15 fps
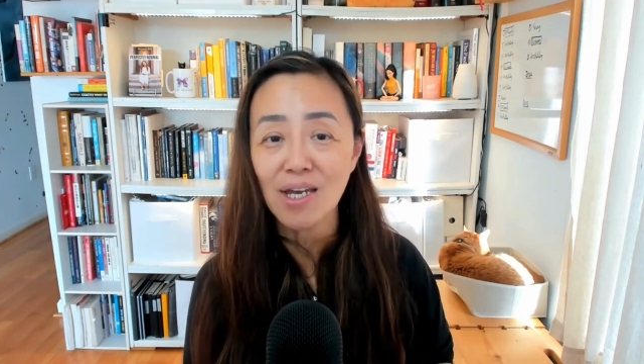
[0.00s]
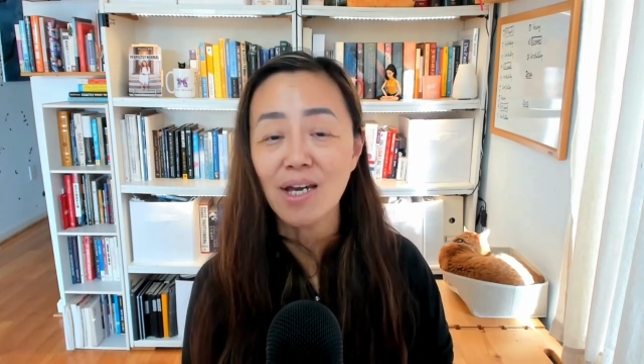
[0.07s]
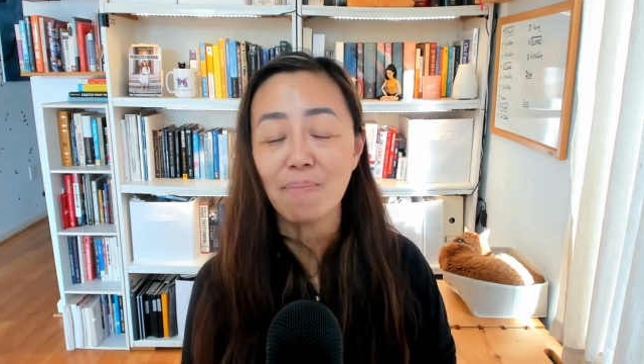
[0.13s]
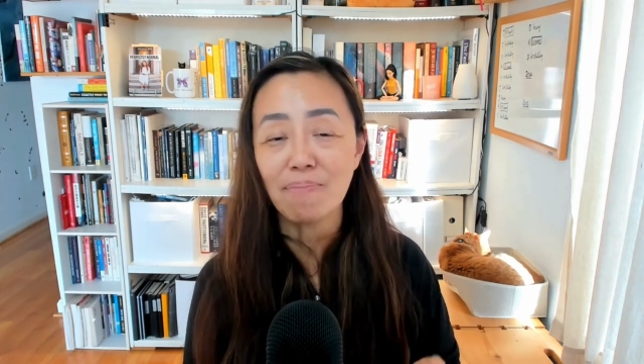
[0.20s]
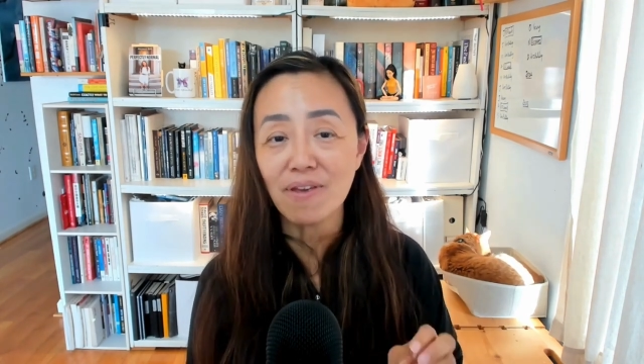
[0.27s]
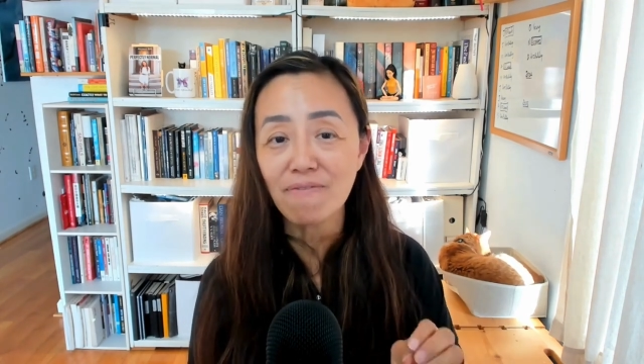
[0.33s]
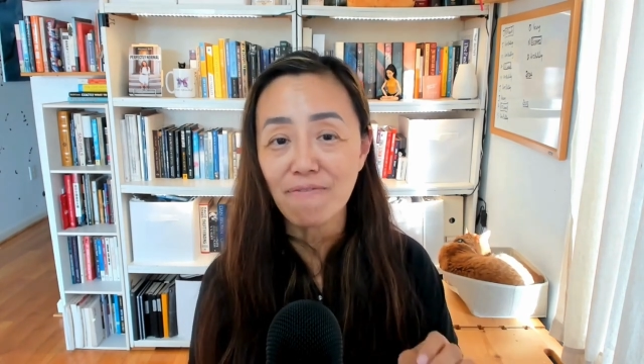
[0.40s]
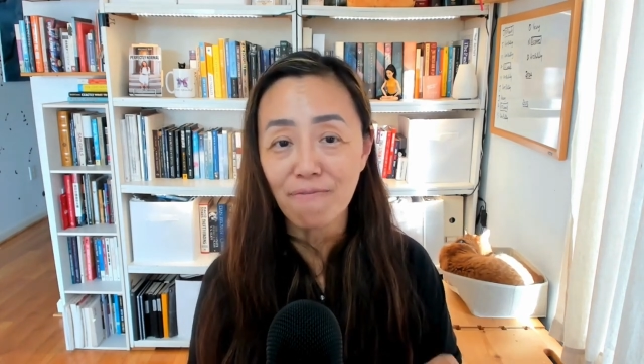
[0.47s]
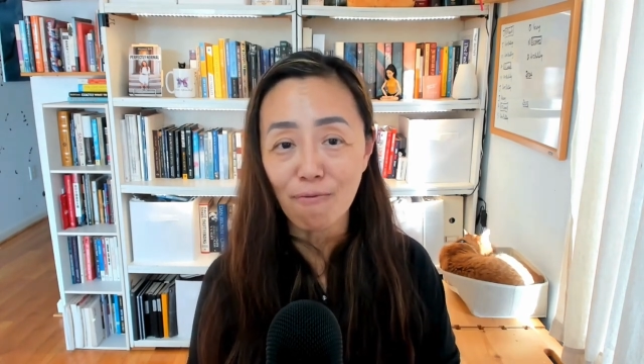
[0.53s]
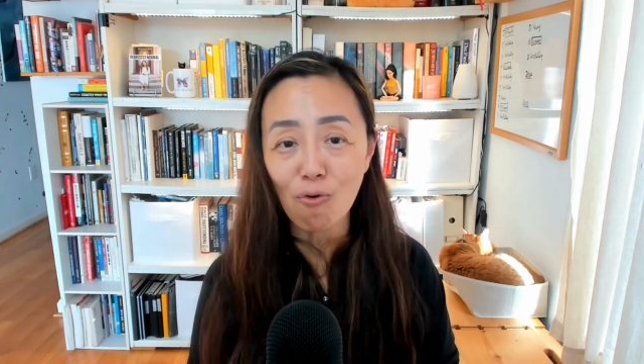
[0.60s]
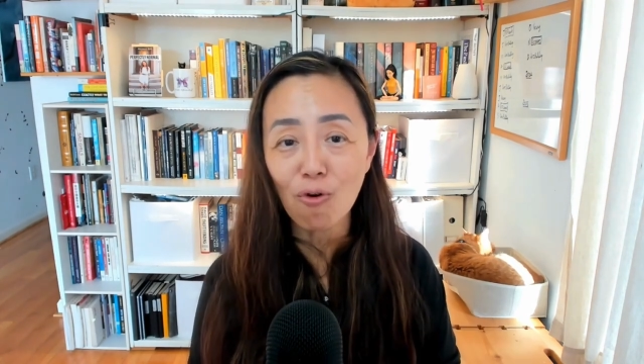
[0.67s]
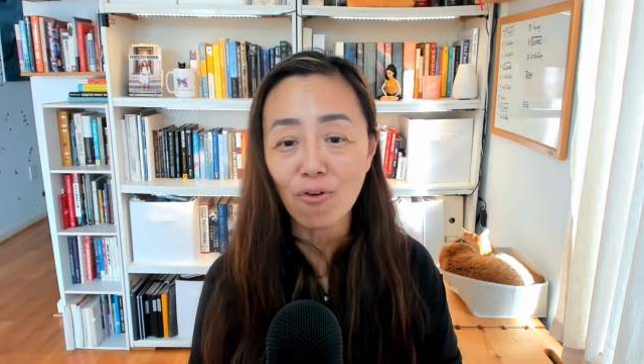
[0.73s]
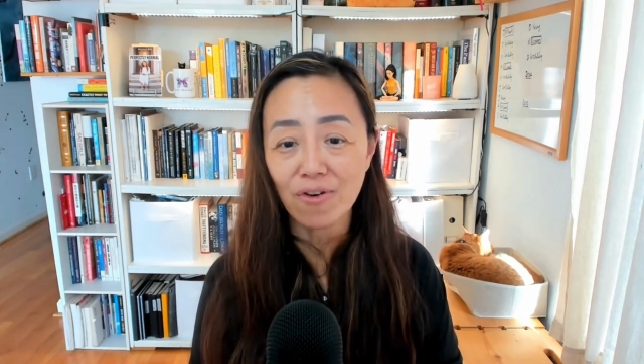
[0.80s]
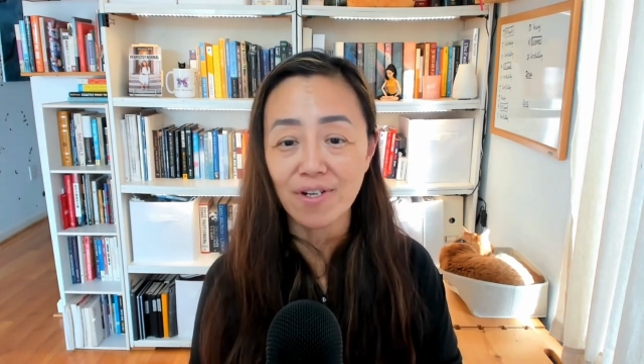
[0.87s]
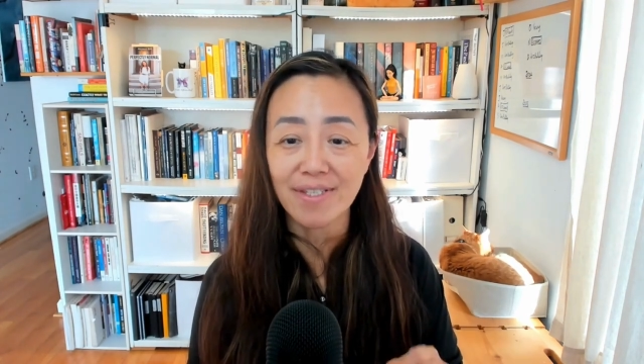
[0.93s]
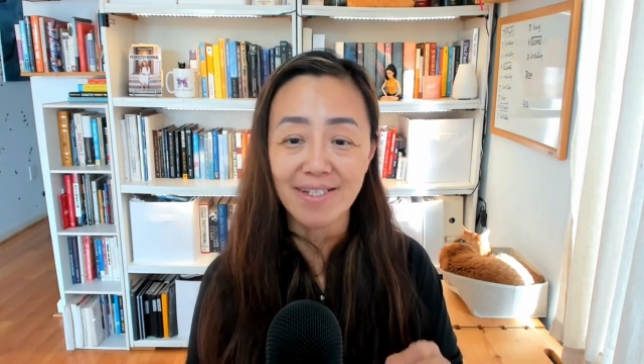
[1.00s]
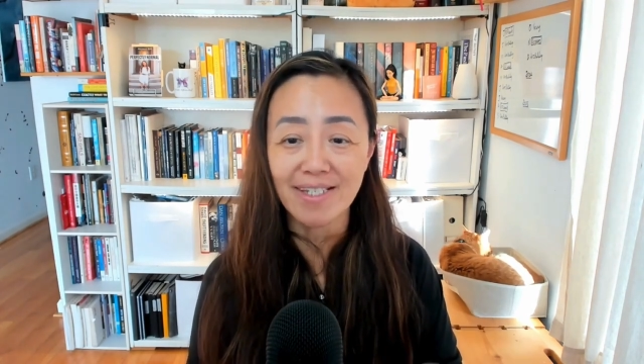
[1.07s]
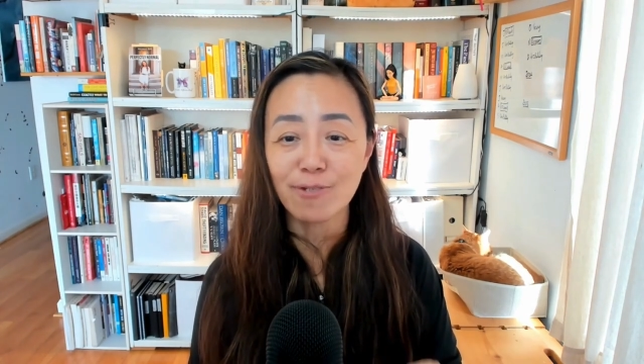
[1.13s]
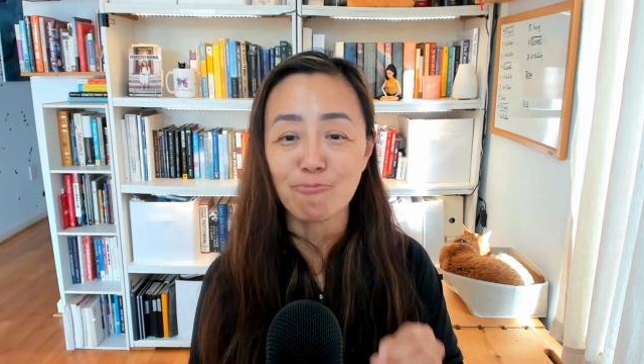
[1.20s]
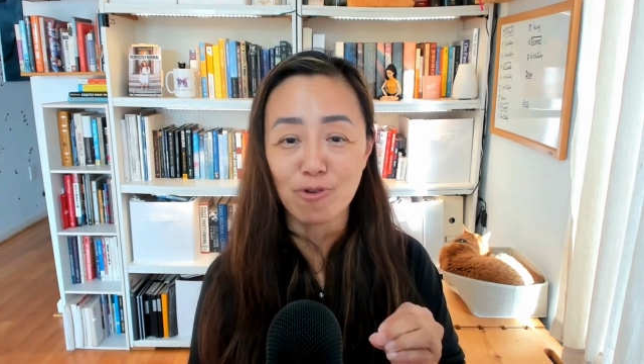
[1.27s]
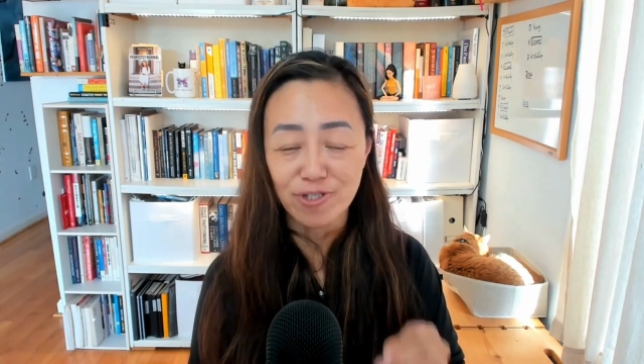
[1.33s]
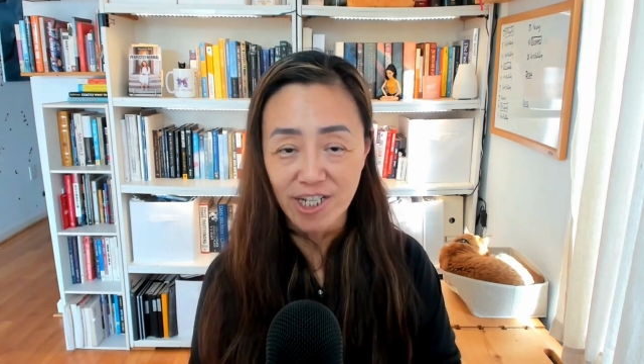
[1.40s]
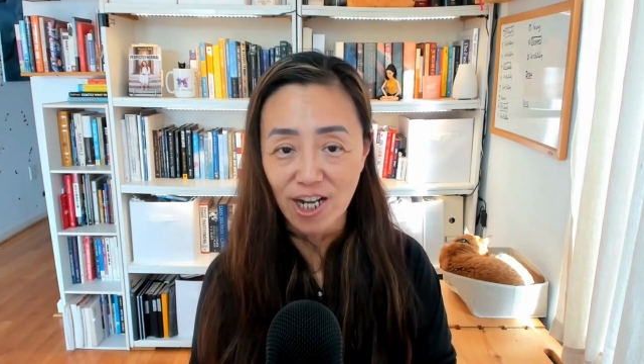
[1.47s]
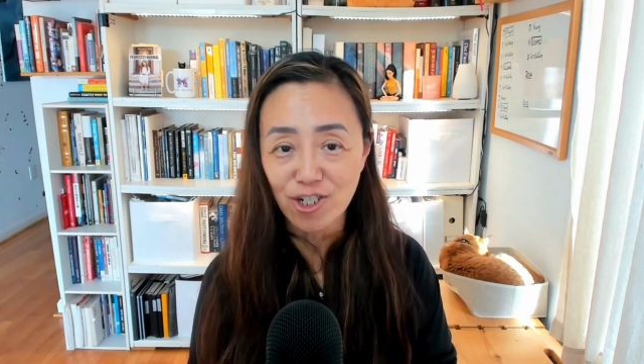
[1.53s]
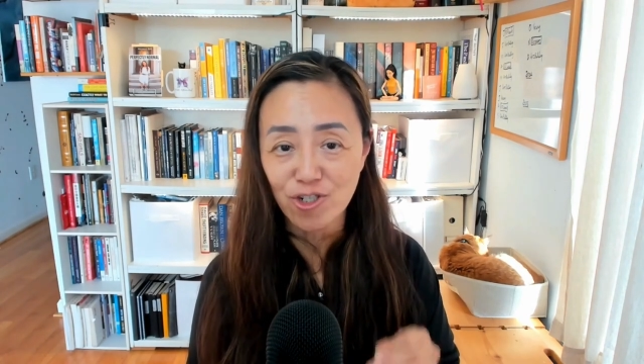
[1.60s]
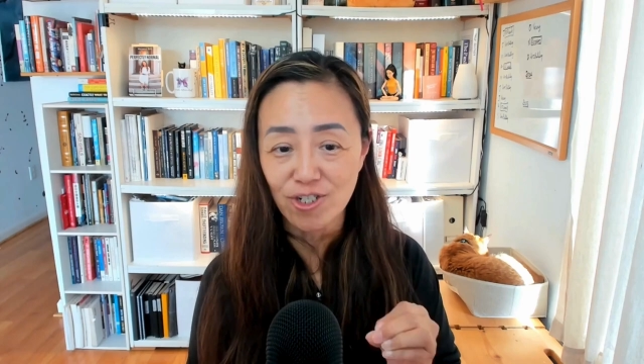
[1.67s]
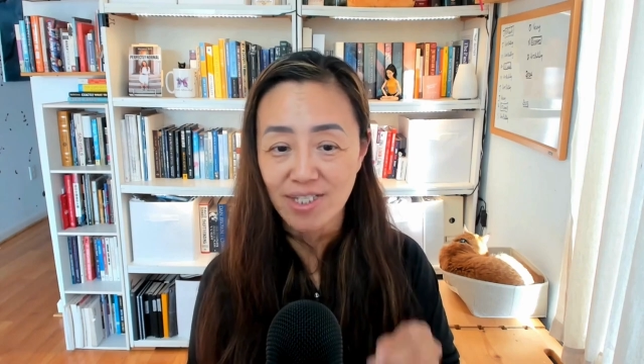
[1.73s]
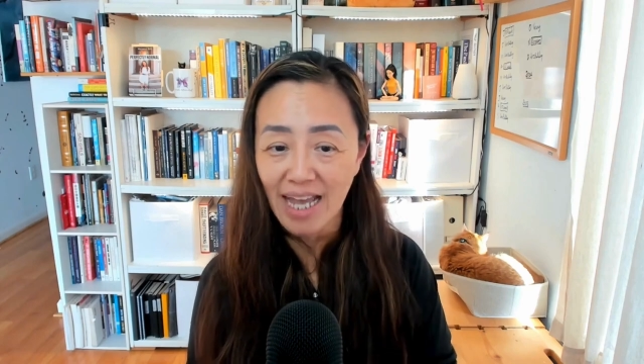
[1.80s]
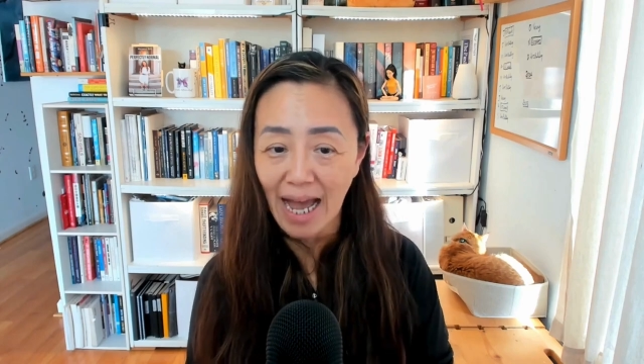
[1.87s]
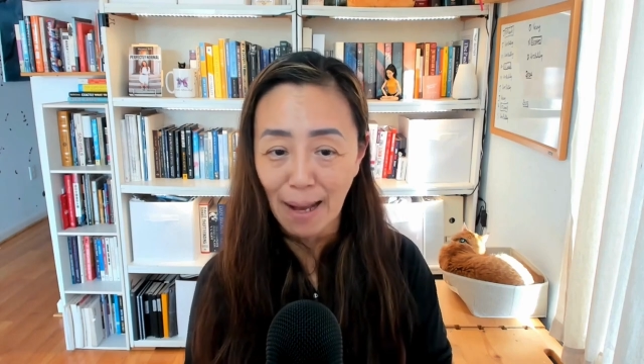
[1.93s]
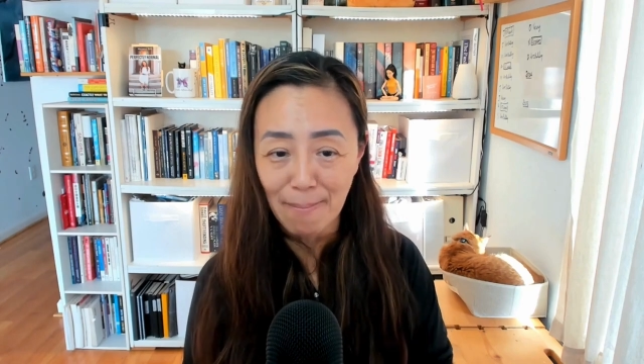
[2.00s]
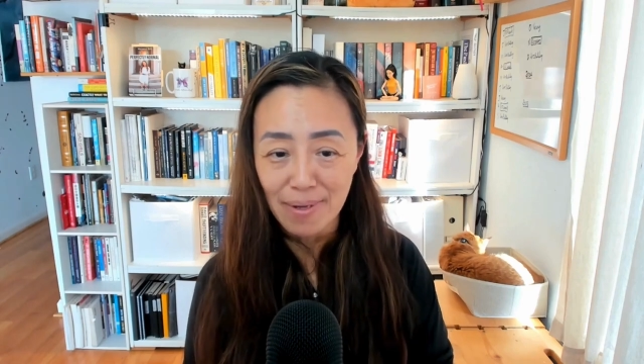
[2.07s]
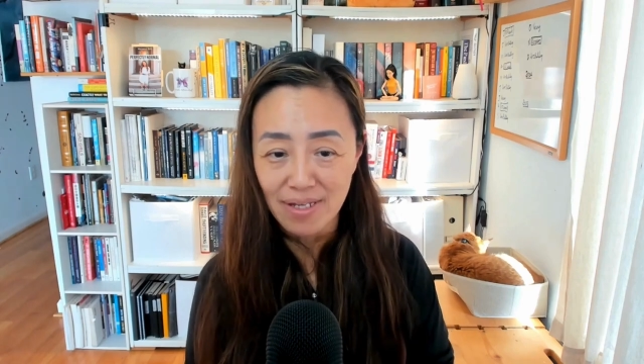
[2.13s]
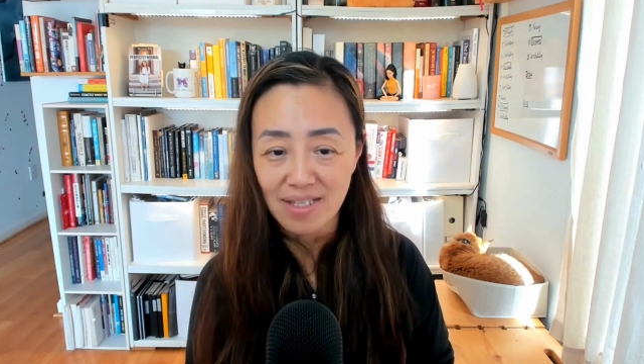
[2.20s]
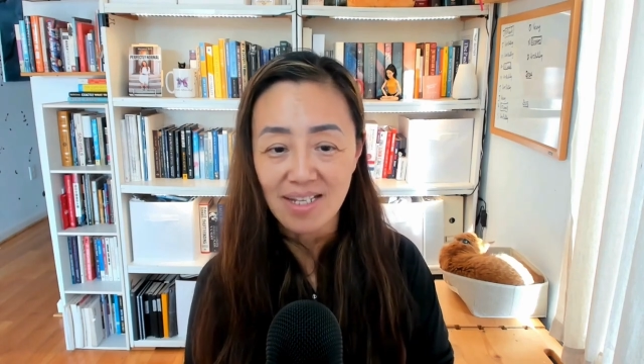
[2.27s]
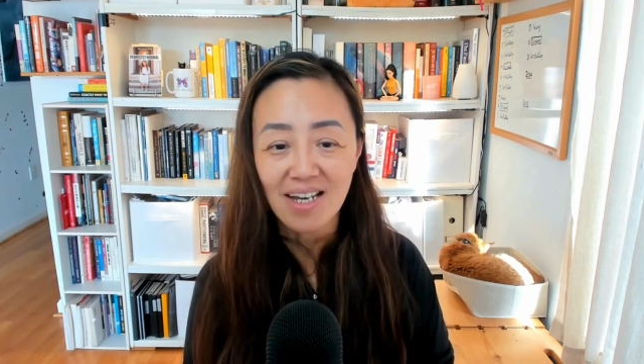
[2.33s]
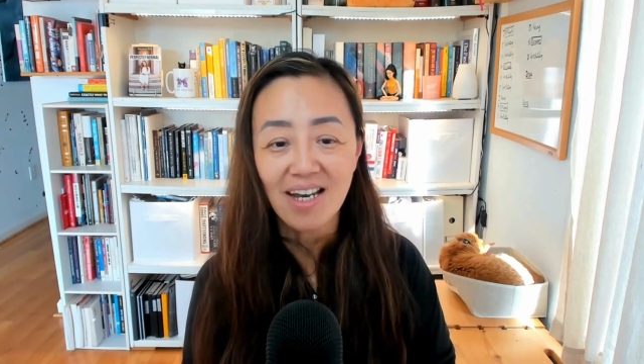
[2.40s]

before this production happens.